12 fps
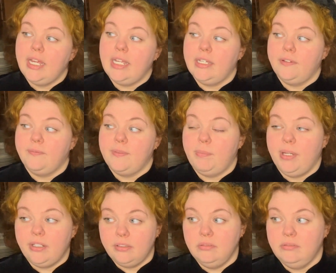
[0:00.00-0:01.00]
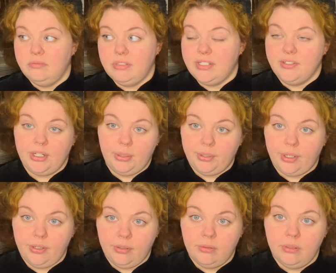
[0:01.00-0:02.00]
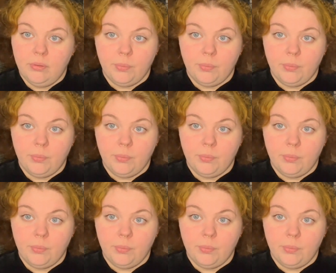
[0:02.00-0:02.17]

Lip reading: If the belt is a no-go,